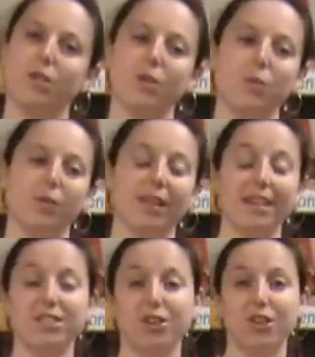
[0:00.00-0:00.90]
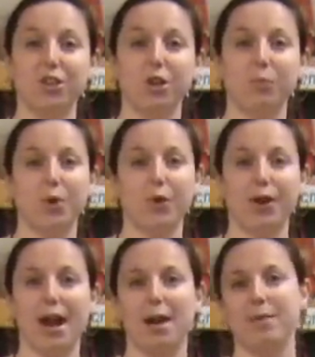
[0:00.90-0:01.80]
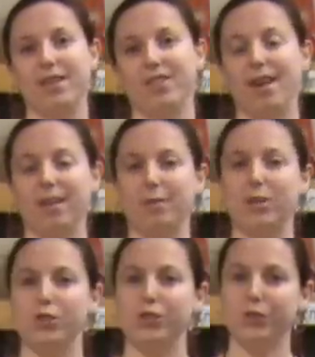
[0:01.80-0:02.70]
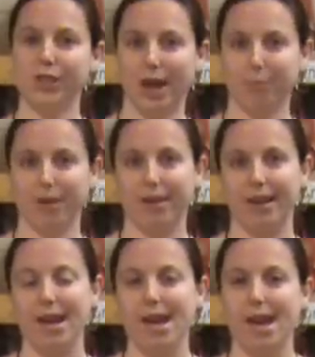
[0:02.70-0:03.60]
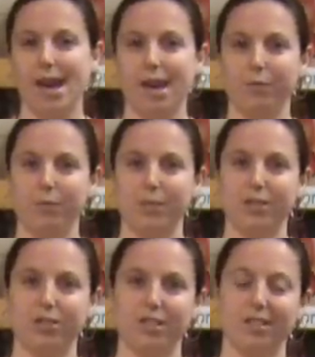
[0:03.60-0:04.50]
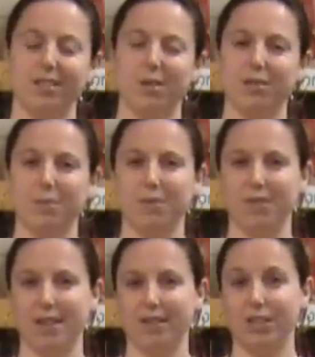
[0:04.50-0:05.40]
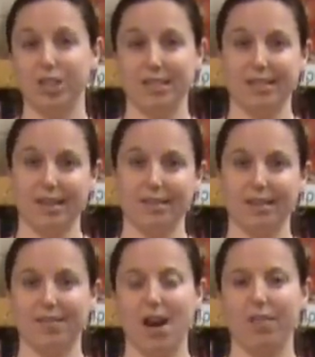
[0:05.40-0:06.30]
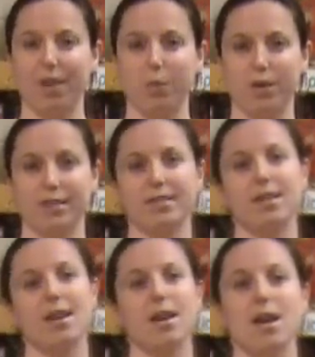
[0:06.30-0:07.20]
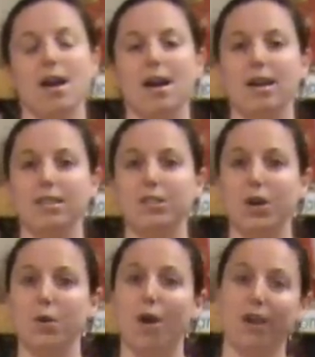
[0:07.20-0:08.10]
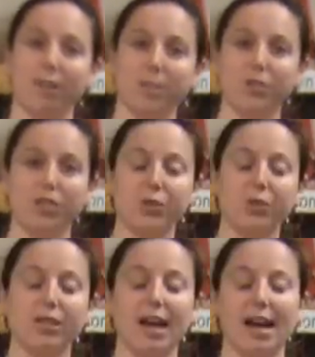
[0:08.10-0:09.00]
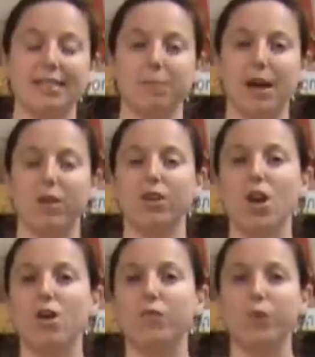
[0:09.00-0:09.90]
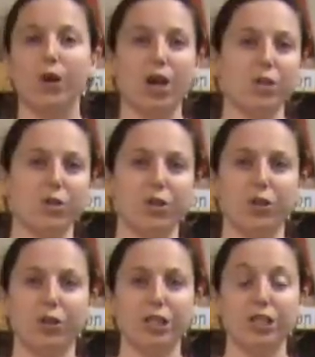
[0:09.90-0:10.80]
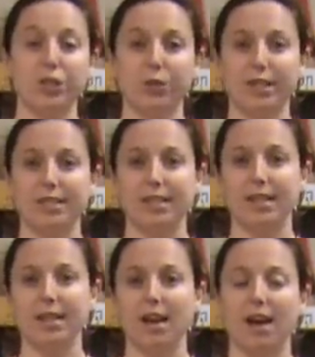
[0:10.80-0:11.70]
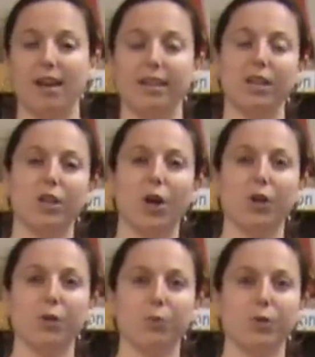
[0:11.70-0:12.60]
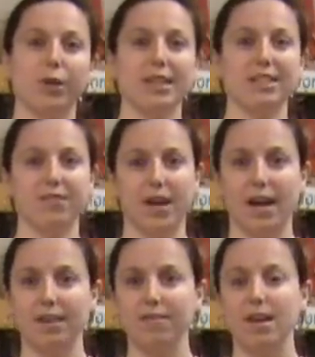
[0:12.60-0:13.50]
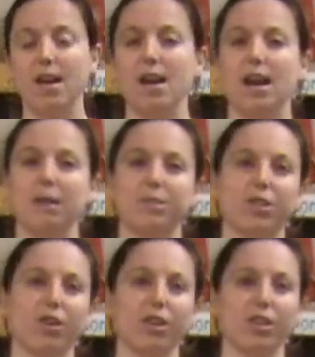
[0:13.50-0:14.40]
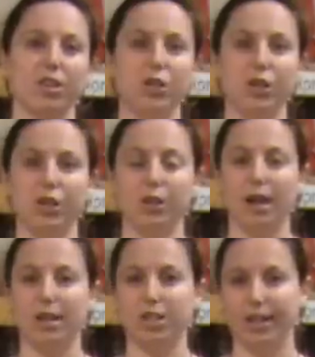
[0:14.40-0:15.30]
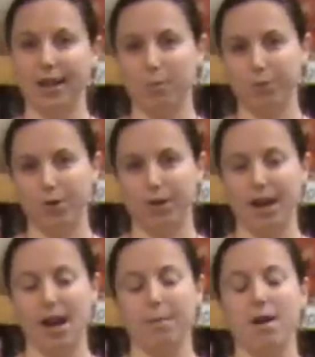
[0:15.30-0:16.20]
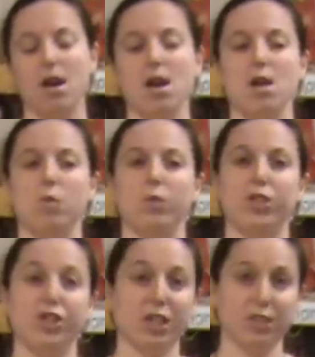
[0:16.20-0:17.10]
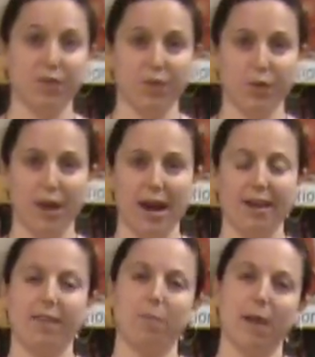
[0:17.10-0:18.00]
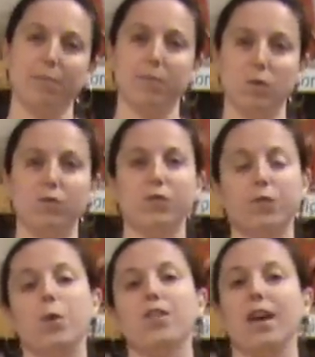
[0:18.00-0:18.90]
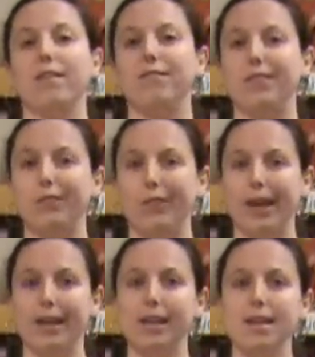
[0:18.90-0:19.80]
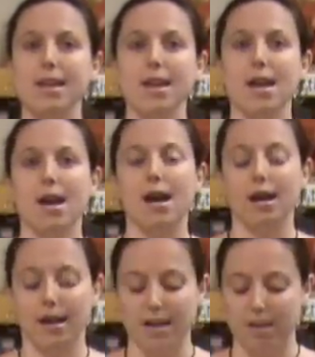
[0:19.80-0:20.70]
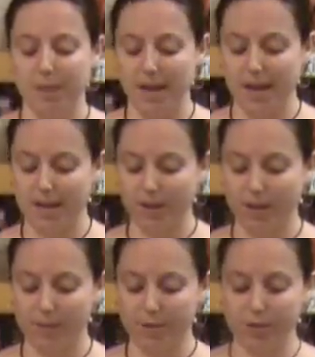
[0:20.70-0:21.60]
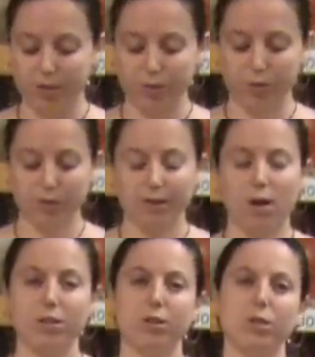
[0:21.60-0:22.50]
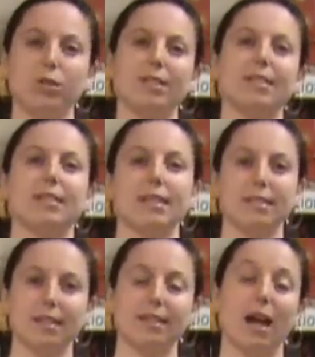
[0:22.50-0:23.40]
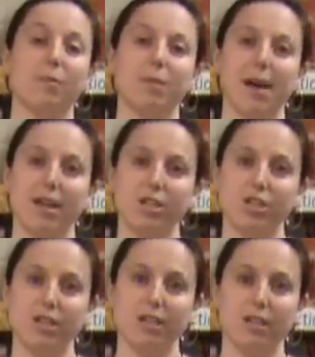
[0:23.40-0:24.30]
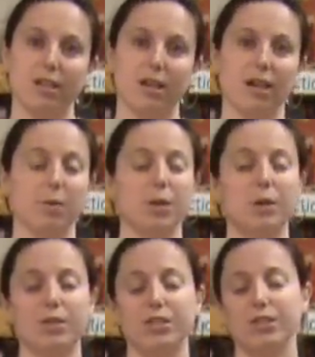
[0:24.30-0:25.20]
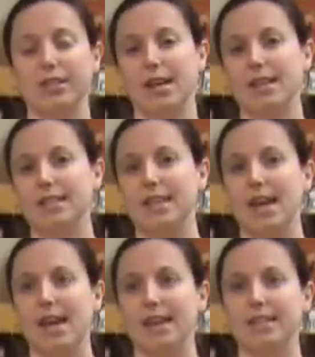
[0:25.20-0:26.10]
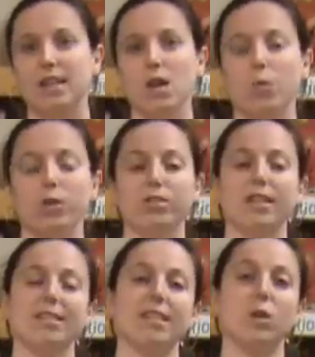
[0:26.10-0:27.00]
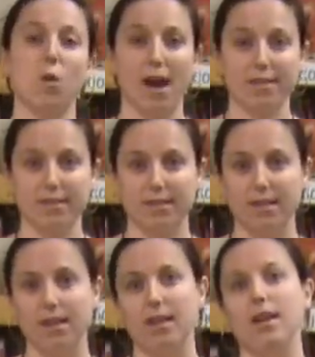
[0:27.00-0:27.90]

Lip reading: who would like to start a Nook program in their elementary school library and would be interested to know some of the logistics of how that works. So our elementary school has about 430 students in it, kindergarten through grades 5. I'm starting the Nook checkout program with just 5th grade and then maybe move to 4th and 5th grade. And our elementary school also uses Destiny Library Manager. Our whole district does, and we use Destiny Quest